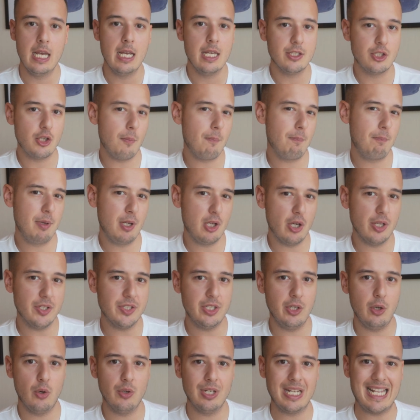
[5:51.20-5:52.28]
So because
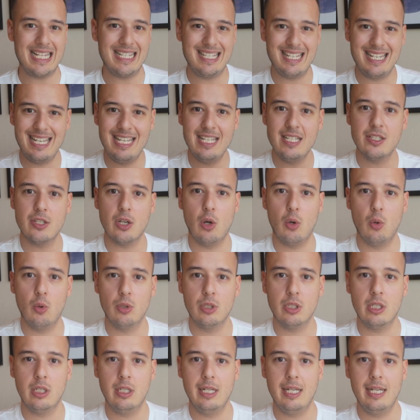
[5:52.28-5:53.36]
the audience is
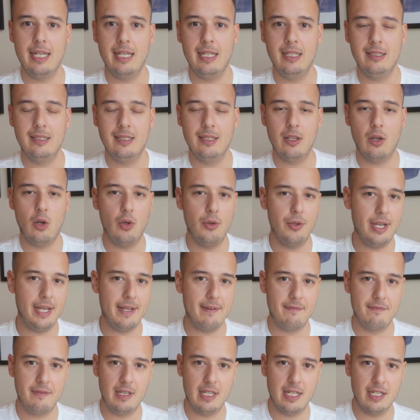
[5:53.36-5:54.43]
older, it all
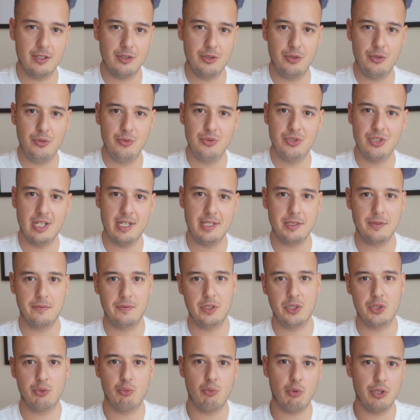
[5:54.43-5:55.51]
have like two sides of
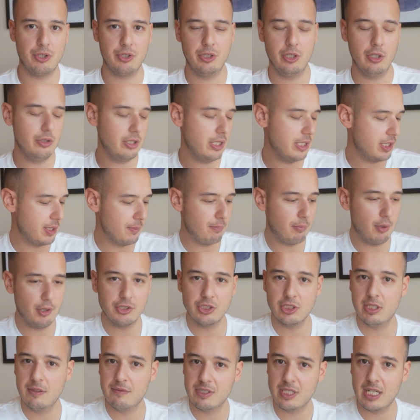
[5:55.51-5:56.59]
the sword. You know, there's a
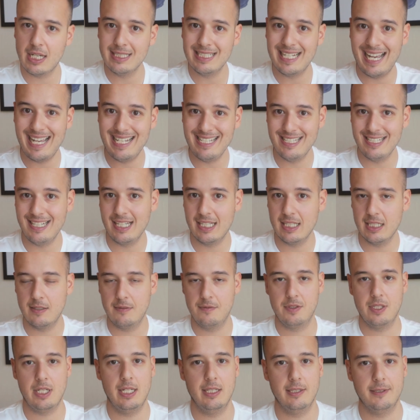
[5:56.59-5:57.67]
positive side and a
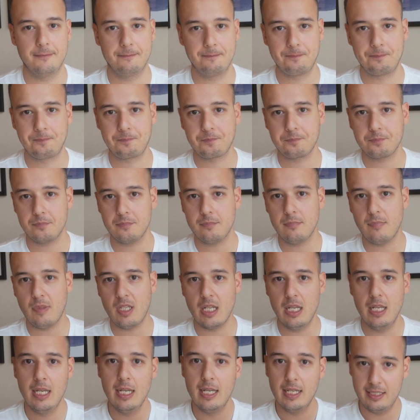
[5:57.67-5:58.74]
negative side.
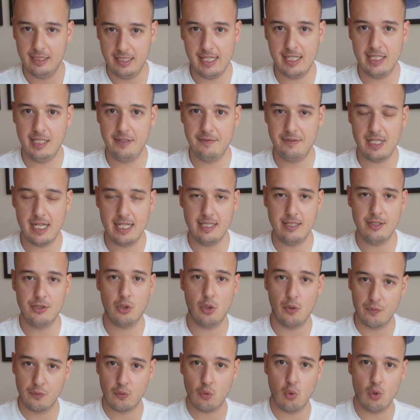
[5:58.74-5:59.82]
Negative side is,
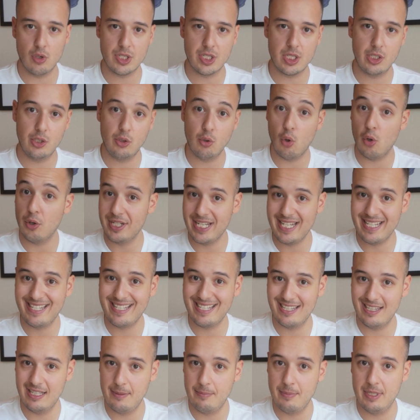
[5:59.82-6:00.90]
of course, your audience
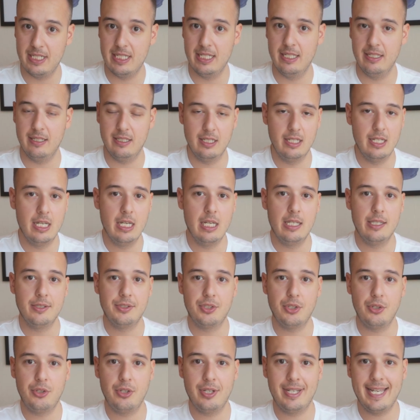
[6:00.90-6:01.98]
is limited,
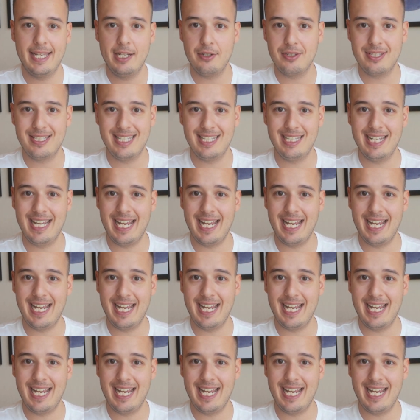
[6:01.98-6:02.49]
so you cannot sell